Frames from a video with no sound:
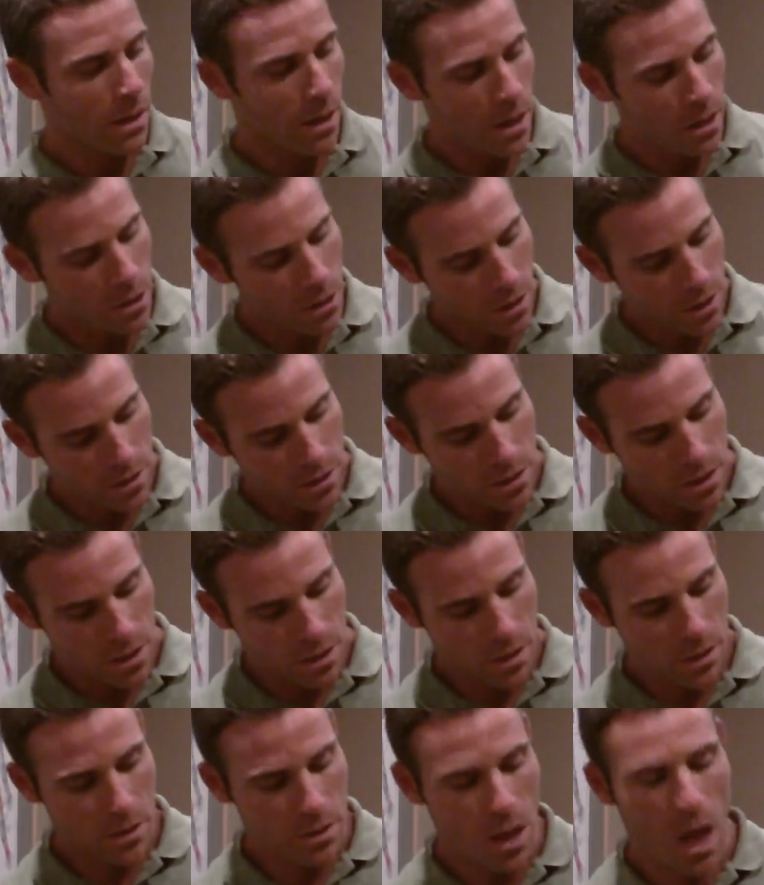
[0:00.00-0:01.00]
and you can
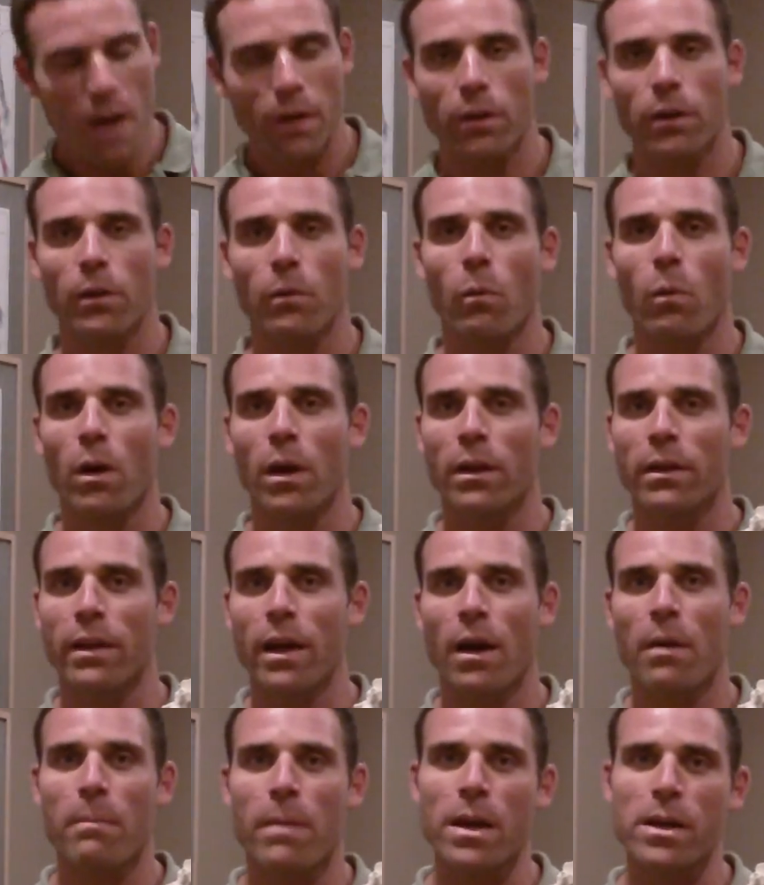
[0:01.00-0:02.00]
see these 101
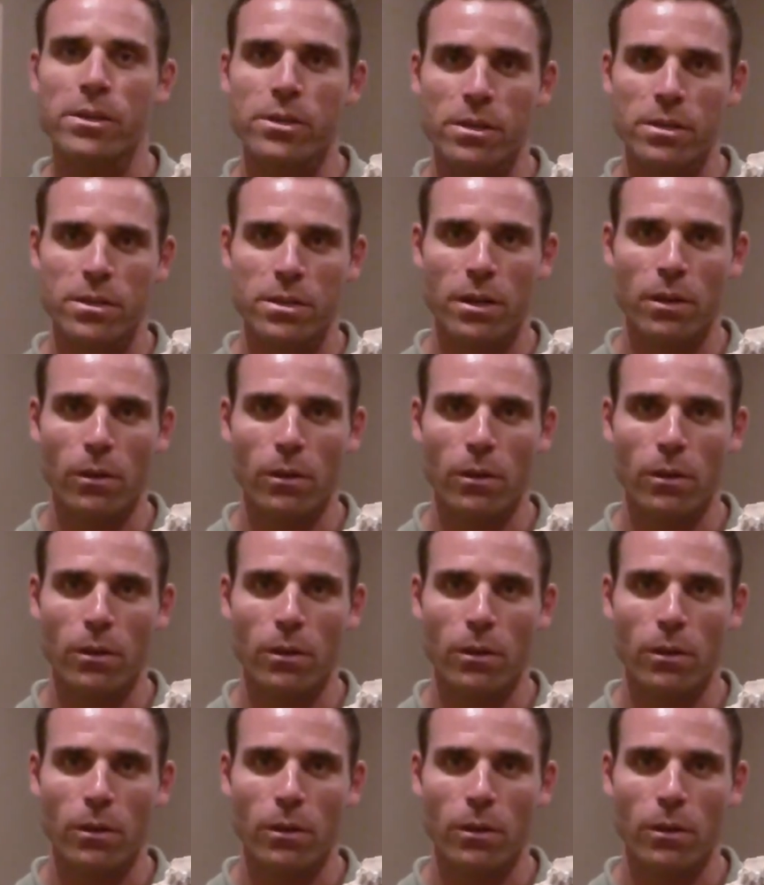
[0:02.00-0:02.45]
Dalmatians